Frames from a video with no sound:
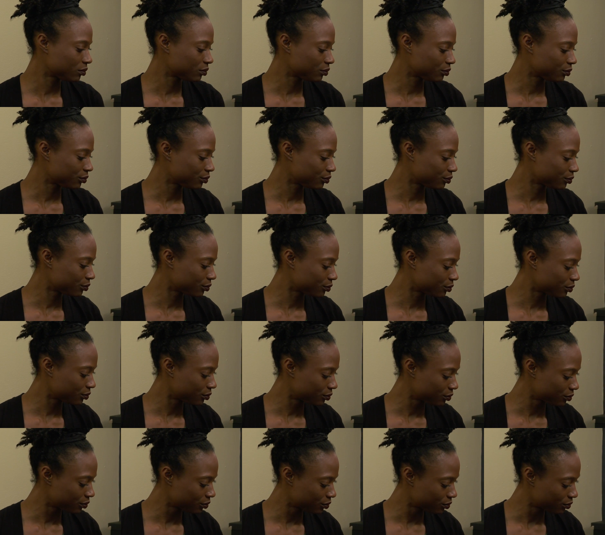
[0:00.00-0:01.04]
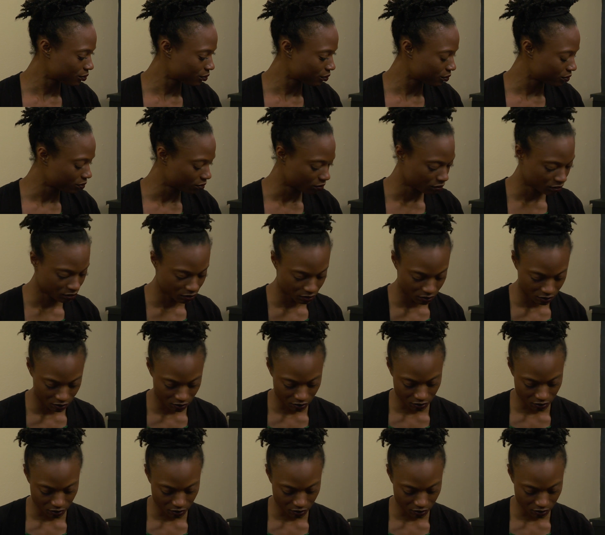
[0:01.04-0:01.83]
No one is speaking in this clip.